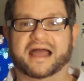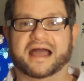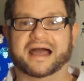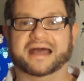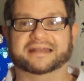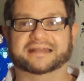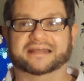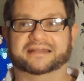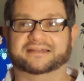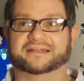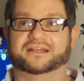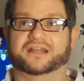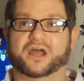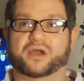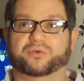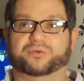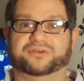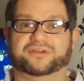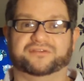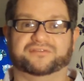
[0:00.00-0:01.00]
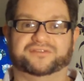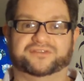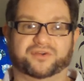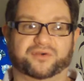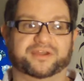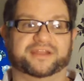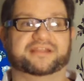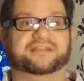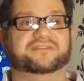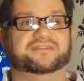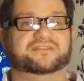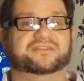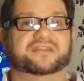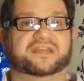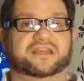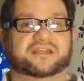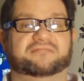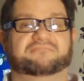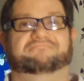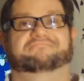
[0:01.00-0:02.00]
and had a load of toys
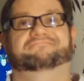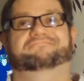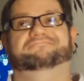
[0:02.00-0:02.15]
that